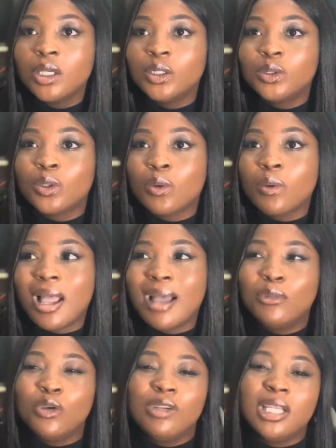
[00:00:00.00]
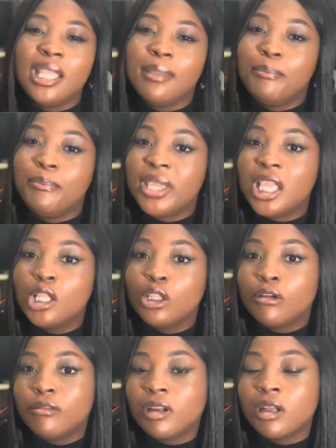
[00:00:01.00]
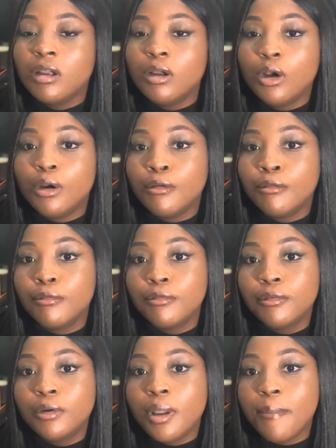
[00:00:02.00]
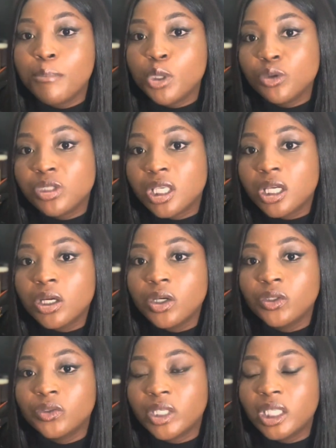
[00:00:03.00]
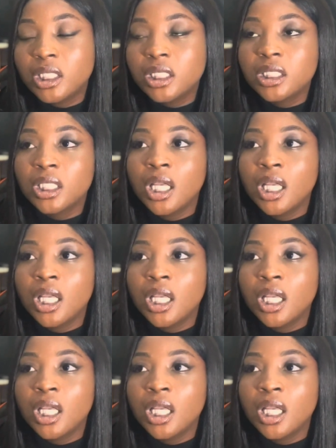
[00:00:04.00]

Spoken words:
So I'm not really a big lover of music, right?